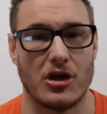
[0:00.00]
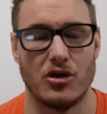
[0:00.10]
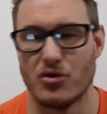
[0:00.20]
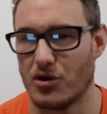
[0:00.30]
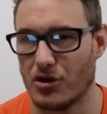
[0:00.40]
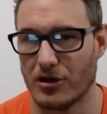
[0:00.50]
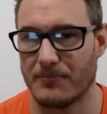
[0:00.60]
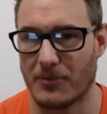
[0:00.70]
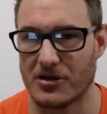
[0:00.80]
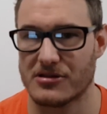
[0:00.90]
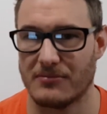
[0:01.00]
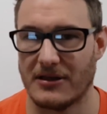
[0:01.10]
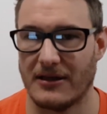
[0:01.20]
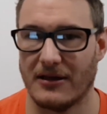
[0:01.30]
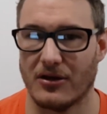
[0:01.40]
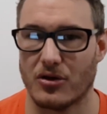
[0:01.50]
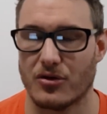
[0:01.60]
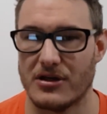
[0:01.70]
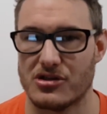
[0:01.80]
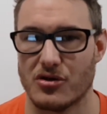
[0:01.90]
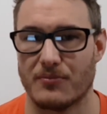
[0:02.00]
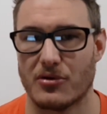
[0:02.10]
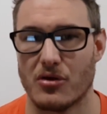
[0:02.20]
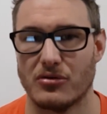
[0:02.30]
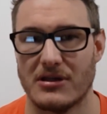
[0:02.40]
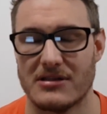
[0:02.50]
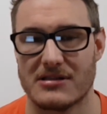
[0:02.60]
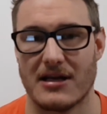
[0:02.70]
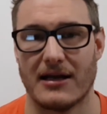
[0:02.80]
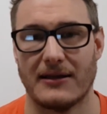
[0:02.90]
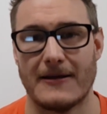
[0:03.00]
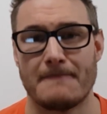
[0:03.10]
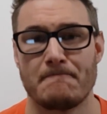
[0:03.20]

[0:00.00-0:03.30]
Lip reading: you could possibly increase your protein slightly,